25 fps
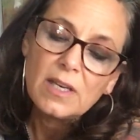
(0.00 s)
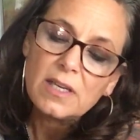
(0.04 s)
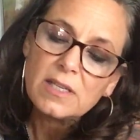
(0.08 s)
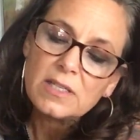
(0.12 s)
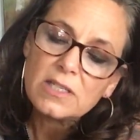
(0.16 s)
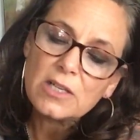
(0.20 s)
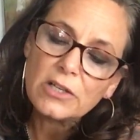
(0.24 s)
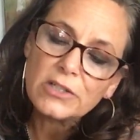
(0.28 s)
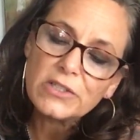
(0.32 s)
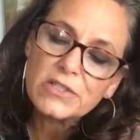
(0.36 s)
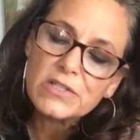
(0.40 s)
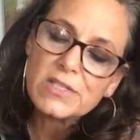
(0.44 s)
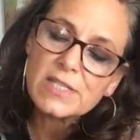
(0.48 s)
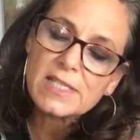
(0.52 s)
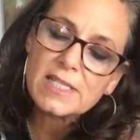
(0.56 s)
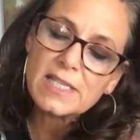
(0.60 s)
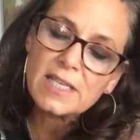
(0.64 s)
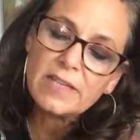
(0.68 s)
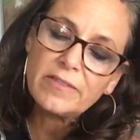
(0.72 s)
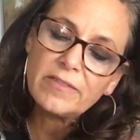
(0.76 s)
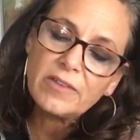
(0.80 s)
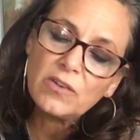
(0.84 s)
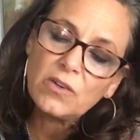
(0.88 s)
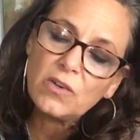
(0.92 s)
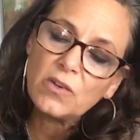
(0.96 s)
Dr.
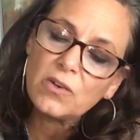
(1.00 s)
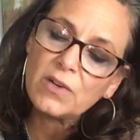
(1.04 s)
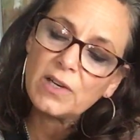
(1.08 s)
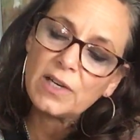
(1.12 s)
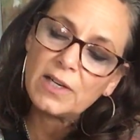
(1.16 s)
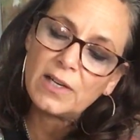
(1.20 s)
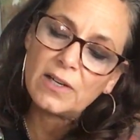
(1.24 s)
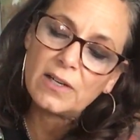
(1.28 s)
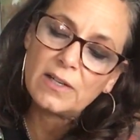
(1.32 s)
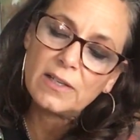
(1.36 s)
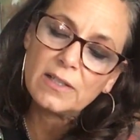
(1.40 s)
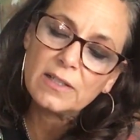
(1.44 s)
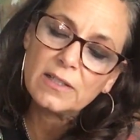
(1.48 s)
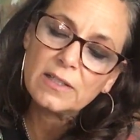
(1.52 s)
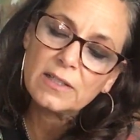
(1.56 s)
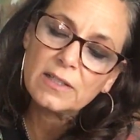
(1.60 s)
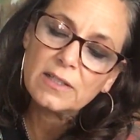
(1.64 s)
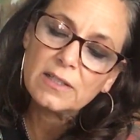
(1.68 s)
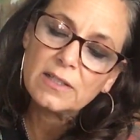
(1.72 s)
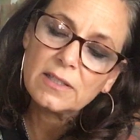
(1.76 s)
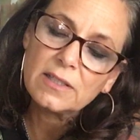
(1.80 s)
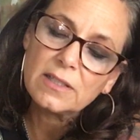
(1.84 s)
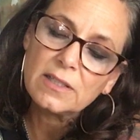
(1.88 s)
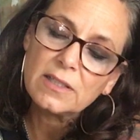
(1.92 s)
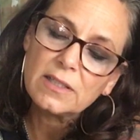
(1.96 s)
Stephen
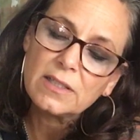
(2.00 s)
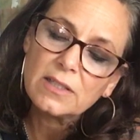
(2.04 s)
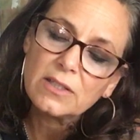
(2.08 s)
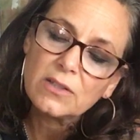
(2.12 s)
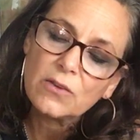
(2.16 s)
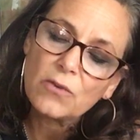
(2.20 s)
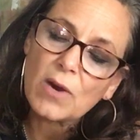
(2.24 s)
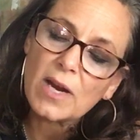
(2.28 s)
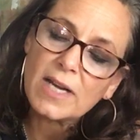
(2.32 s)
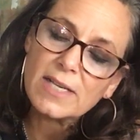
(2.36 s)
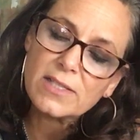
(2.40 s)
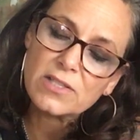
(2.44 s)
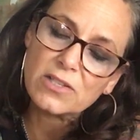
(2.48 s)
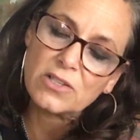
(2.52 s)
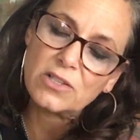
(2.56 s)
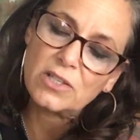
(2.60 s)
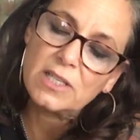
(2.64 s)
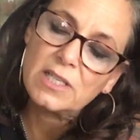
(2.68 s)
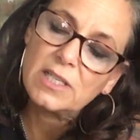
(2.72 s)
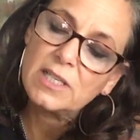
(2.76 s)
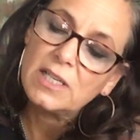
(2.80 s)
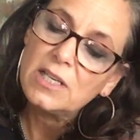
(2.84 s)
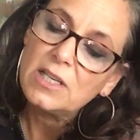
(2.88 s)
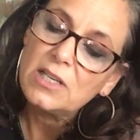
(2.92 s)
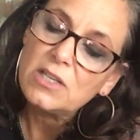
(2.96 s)
Greiser,
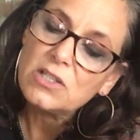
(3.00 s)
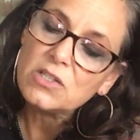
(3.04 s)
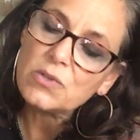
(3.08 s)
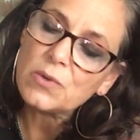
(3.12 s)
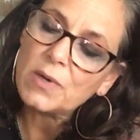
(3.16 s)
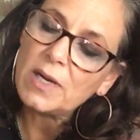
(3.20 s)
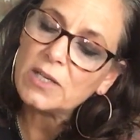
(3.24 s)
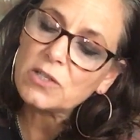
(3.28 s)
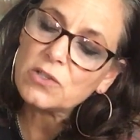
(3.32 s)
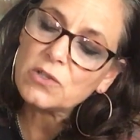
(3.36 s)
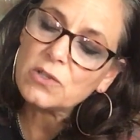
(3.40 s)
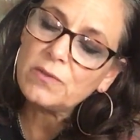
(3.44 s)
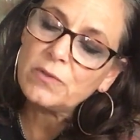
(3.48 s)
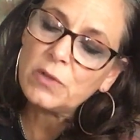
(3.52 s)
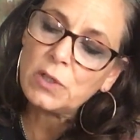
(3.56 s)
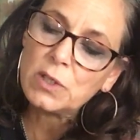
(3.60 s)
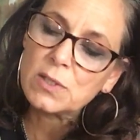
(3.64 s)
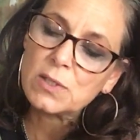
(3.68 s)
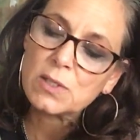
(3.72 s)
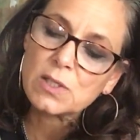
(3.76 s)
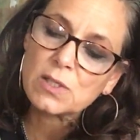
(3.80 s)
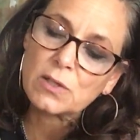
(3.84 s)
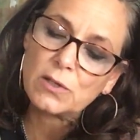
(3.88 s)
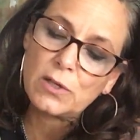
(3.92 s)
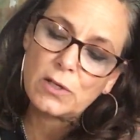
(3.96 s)
director of the
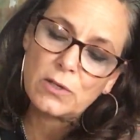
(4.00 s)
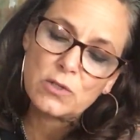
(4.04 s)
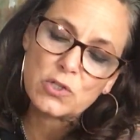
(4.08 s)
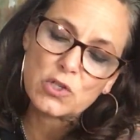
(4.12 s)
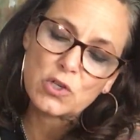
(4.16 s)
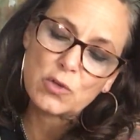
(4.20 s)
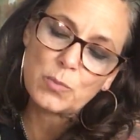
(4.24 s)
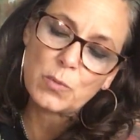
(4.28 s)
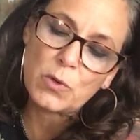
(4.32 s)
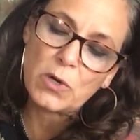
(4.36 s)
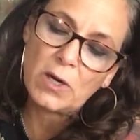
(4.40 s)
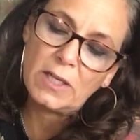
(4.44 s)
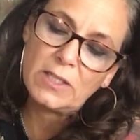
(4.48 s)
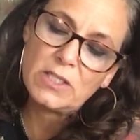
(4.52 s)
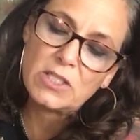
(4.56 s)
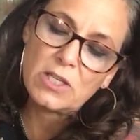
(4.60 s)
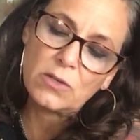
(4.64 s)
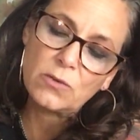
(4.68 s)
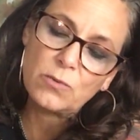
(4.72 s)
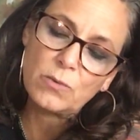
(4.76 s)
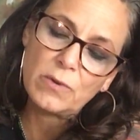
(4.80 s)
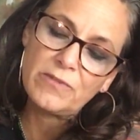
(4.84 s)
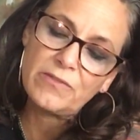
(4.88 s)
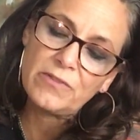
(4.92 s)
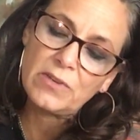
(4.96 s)
Disclosure
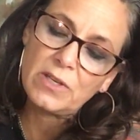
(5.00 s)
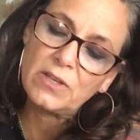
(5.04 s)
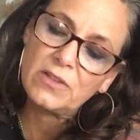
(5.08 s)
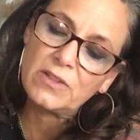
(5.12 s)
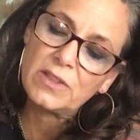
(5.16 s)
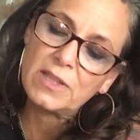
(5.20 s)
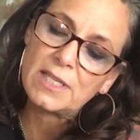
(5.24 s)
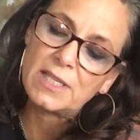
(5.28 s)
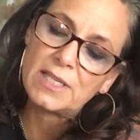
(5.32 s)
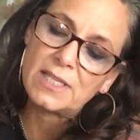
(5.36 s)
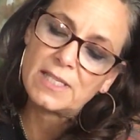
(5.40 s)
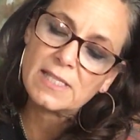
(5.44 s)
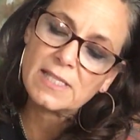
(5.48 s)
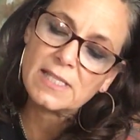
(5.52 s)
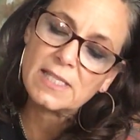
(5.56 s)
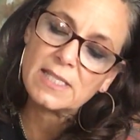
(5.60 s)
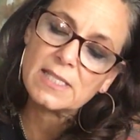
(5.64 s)
Project, revealed this.